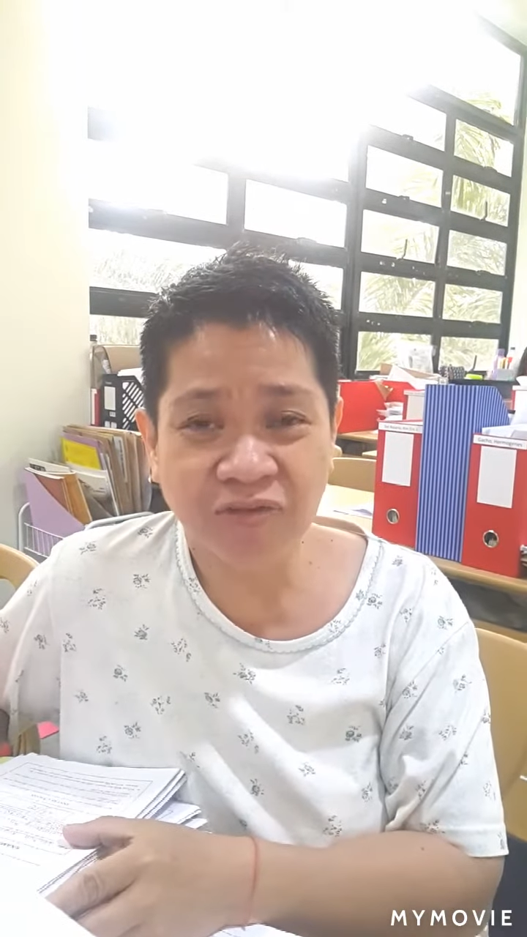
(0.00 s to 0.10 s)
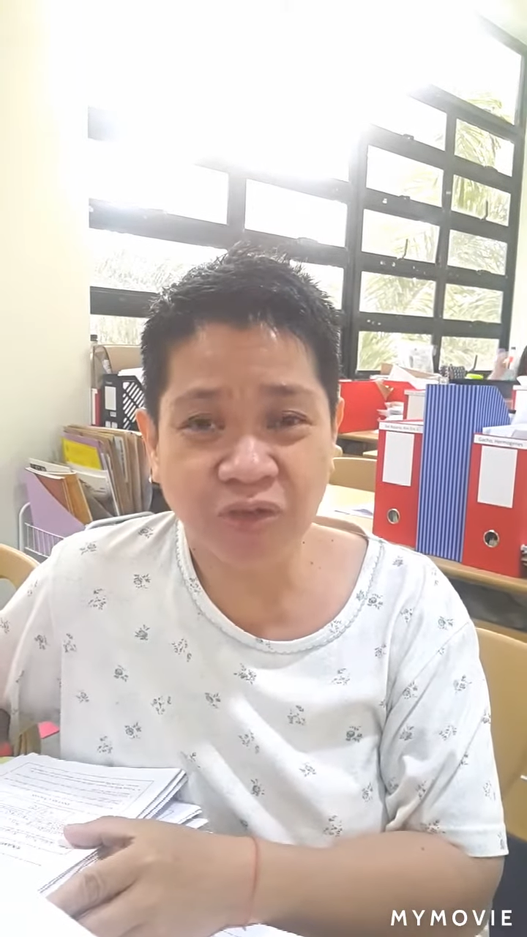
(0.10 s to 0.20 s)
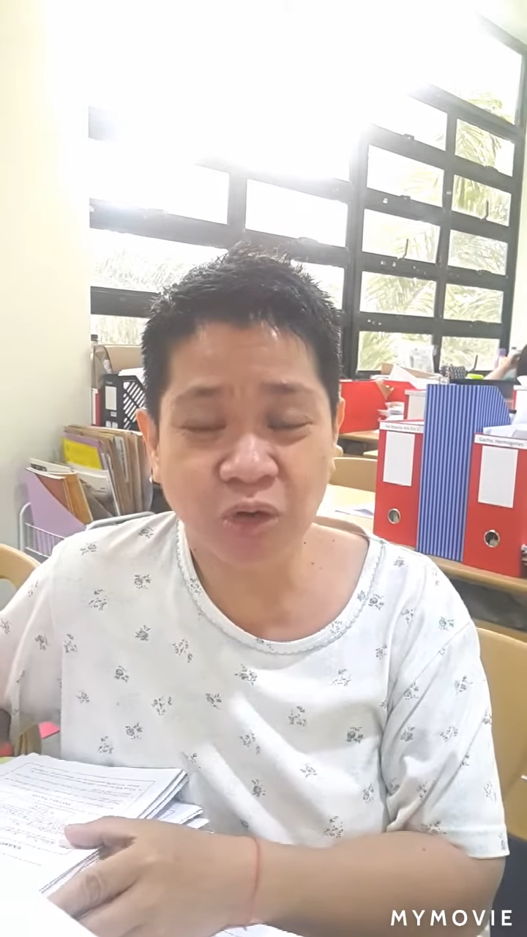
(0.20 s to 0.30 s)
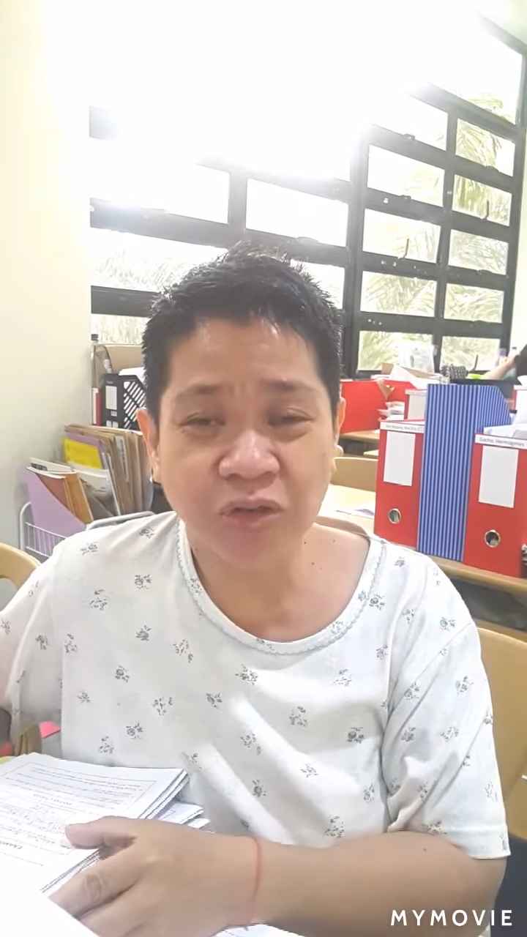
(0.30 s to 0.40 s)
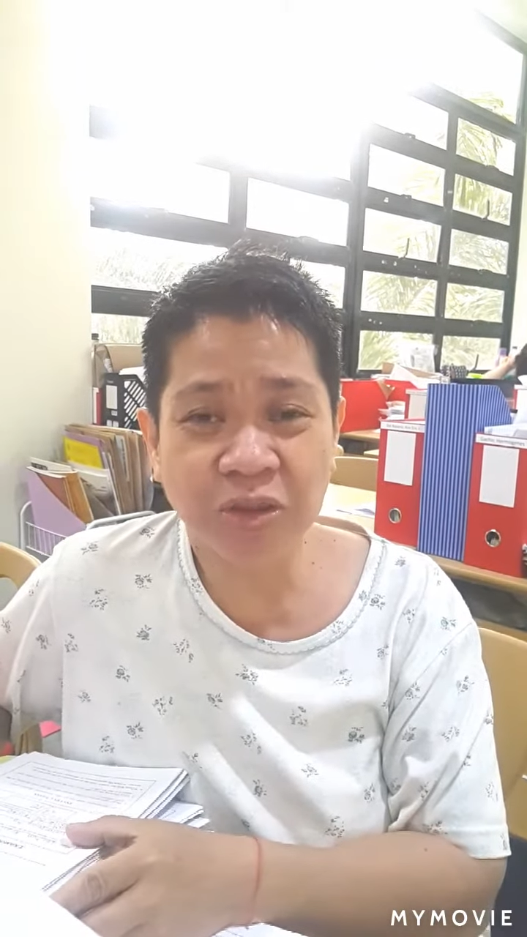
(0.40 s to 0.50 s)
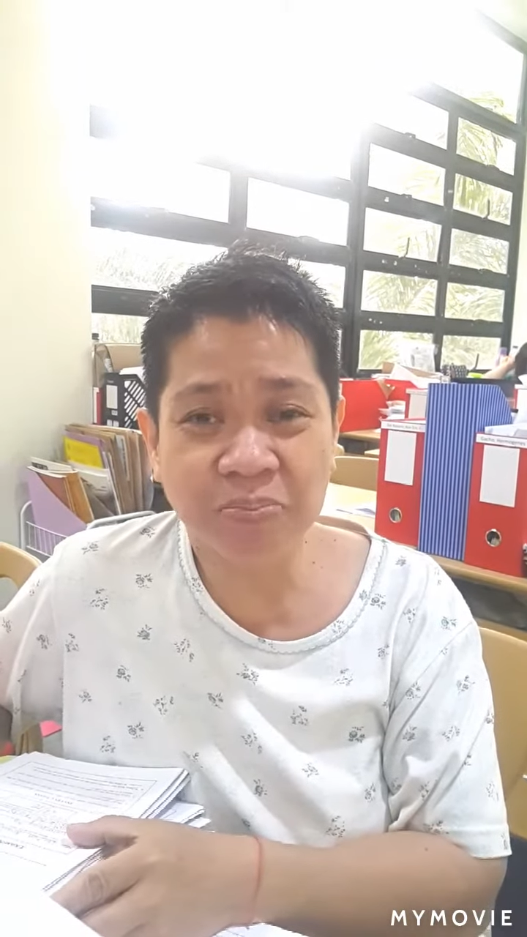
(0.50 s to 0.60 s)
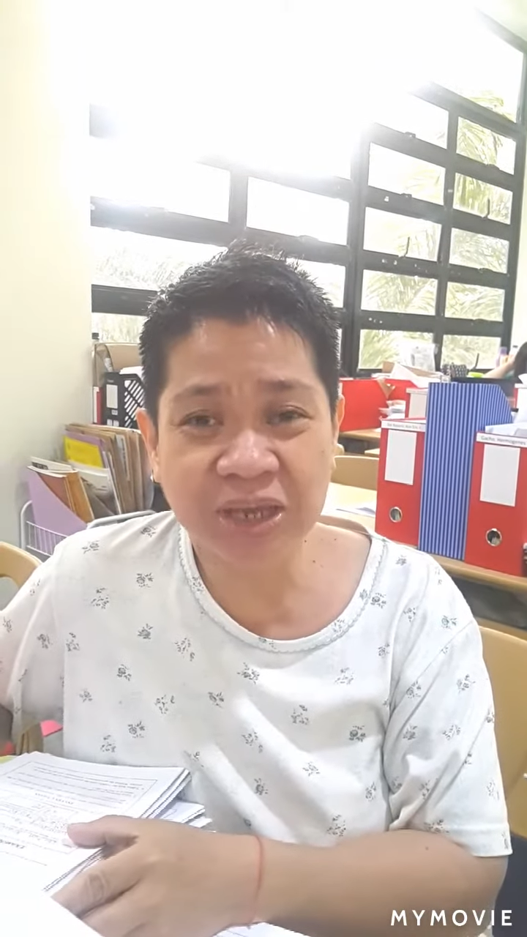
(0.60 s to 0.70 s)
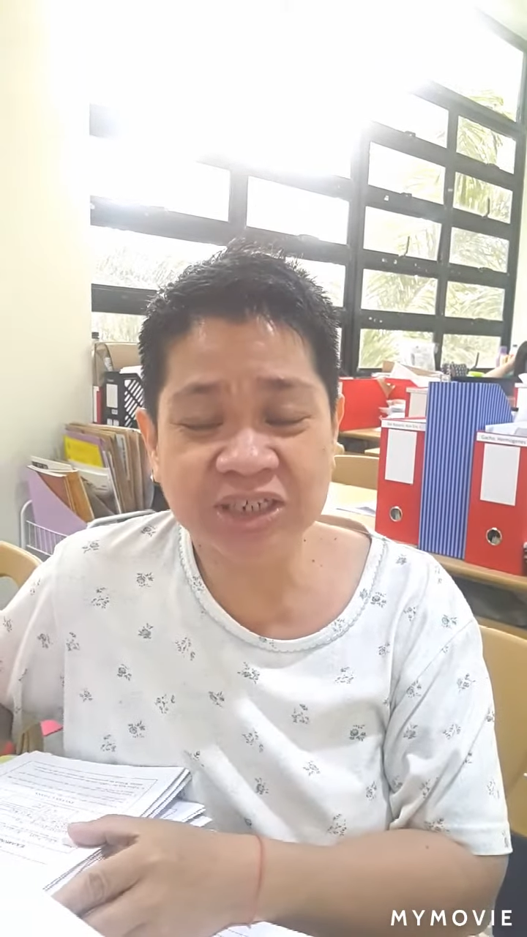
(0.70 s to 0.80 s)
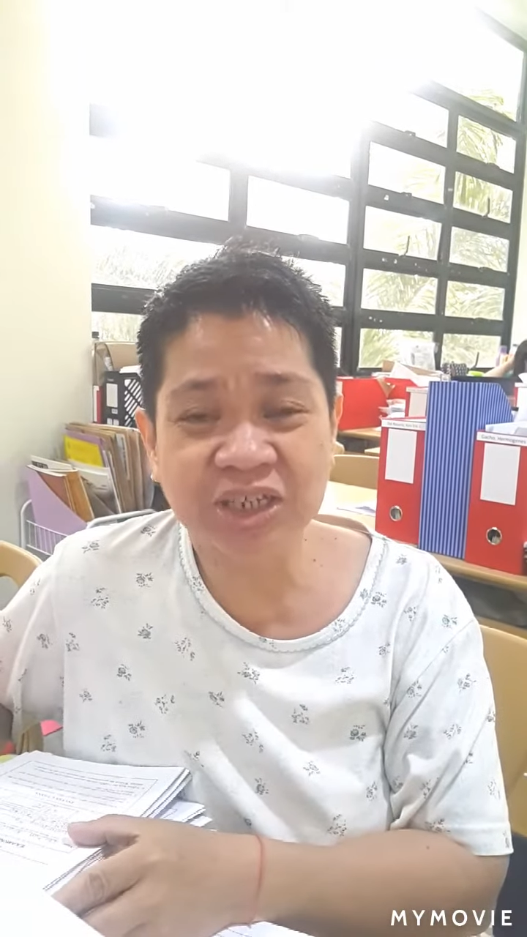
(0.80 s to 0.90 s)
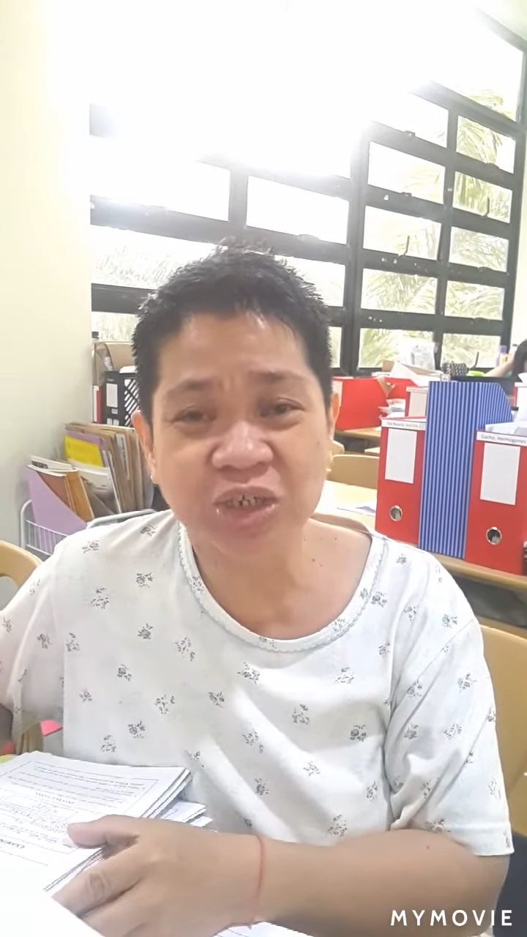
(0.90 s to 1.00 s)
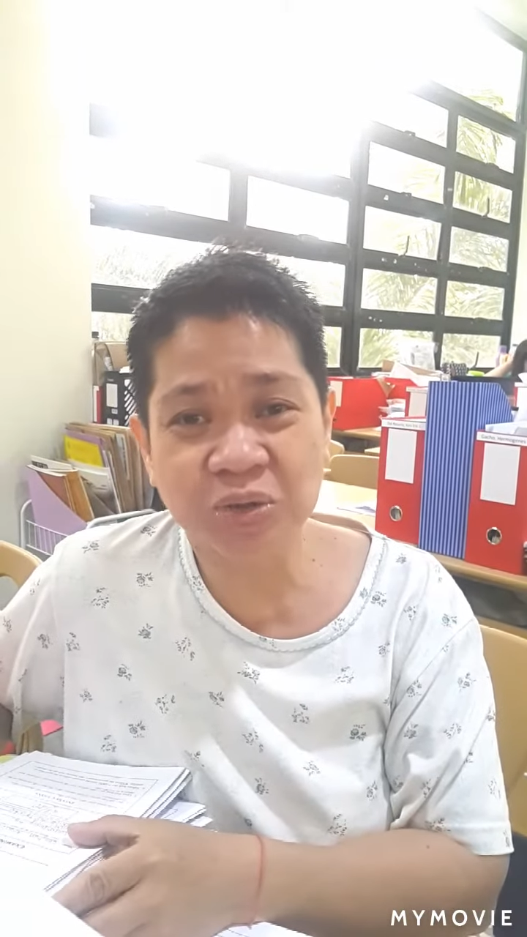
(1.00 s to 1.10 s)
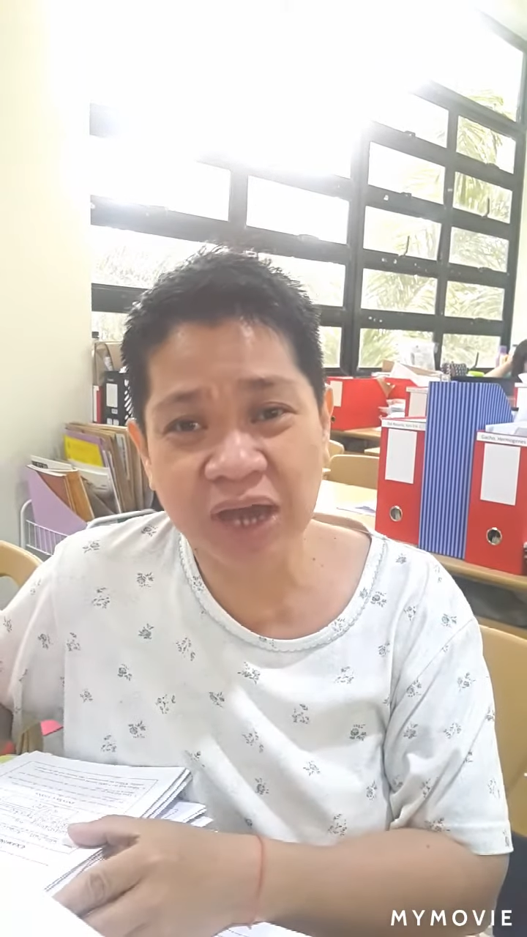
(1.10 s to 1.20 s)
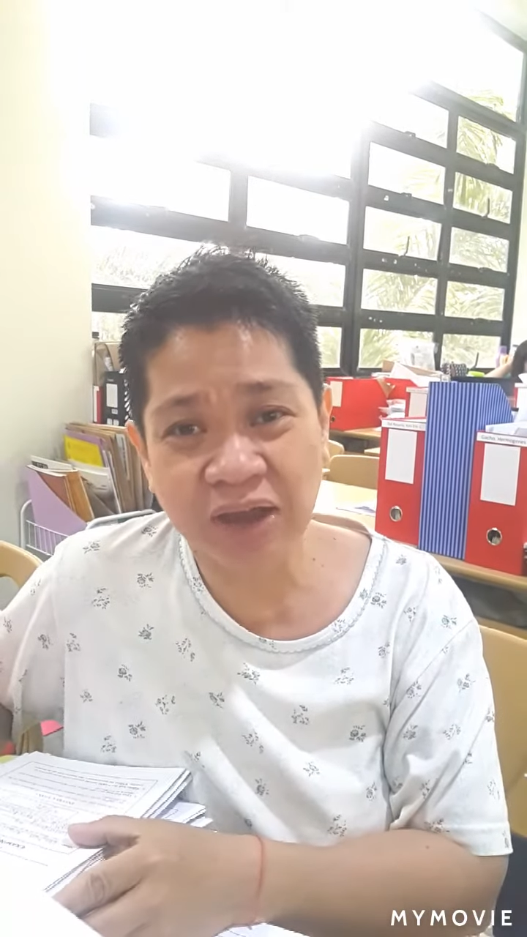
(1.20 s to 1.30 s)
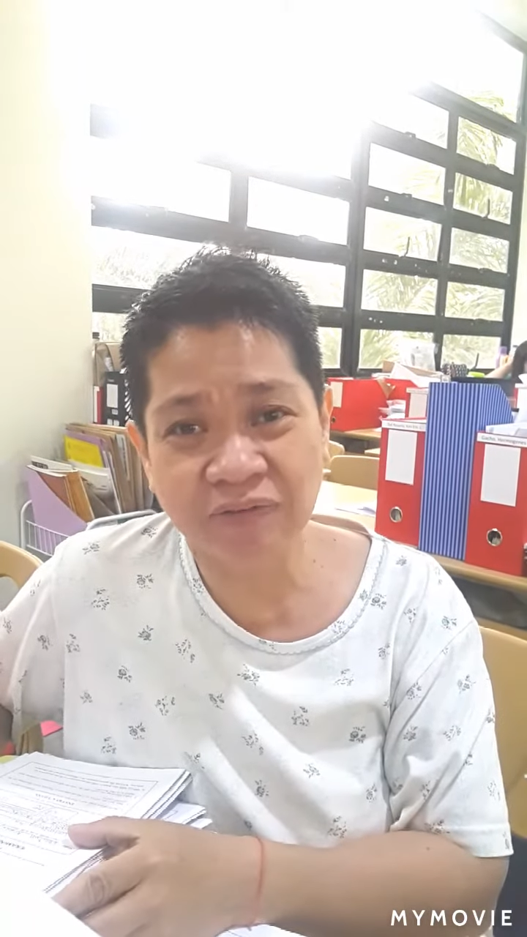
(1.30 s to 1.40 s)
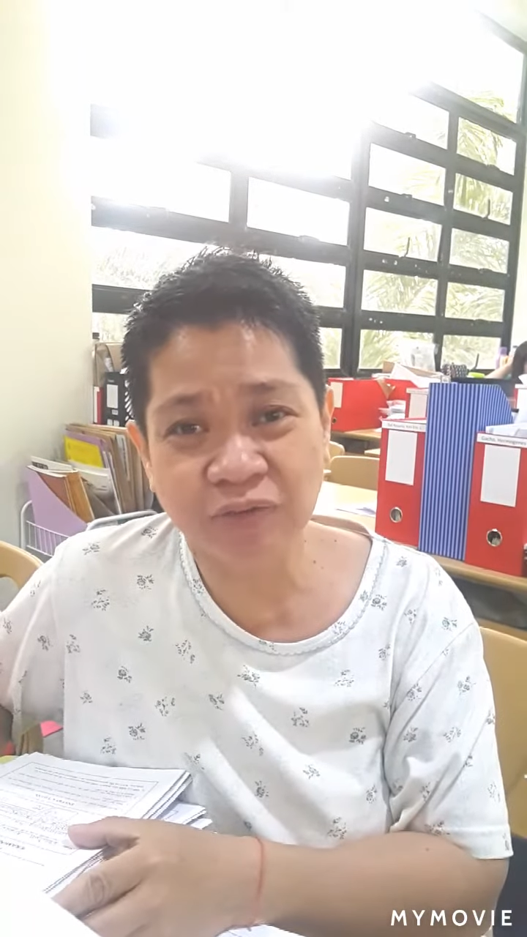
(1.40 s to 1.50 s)
and for all the pains that you
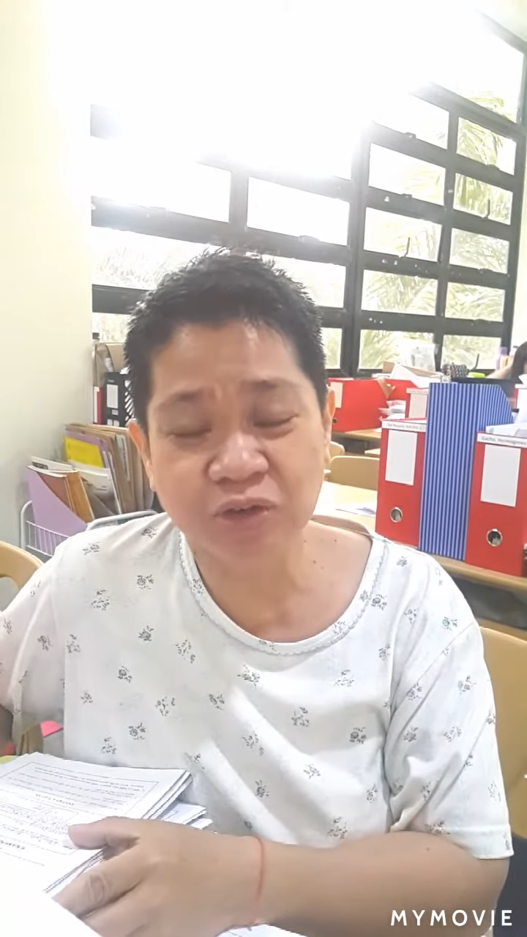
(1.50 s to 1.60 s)
have,